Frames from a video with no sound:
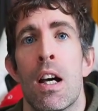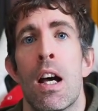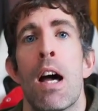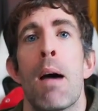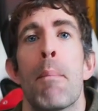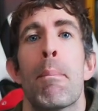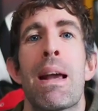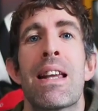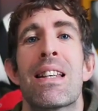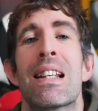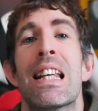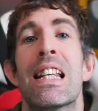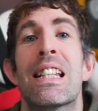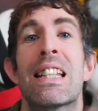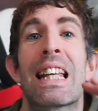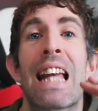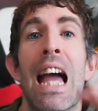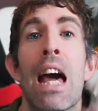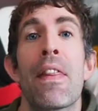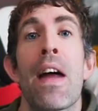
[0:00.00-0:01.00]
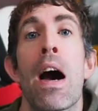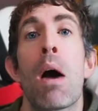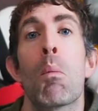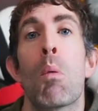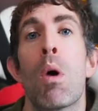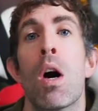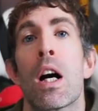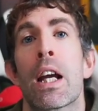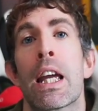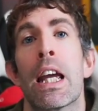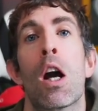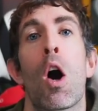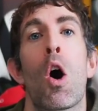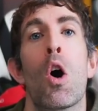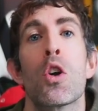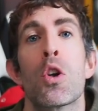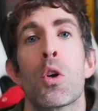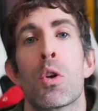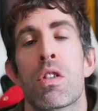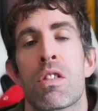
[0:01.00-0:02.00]
basically to get that working on
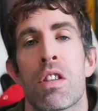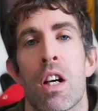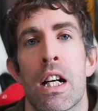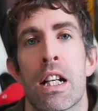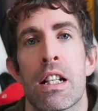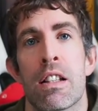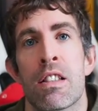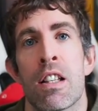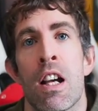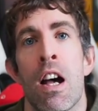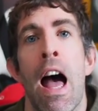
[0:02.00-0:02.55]
your site,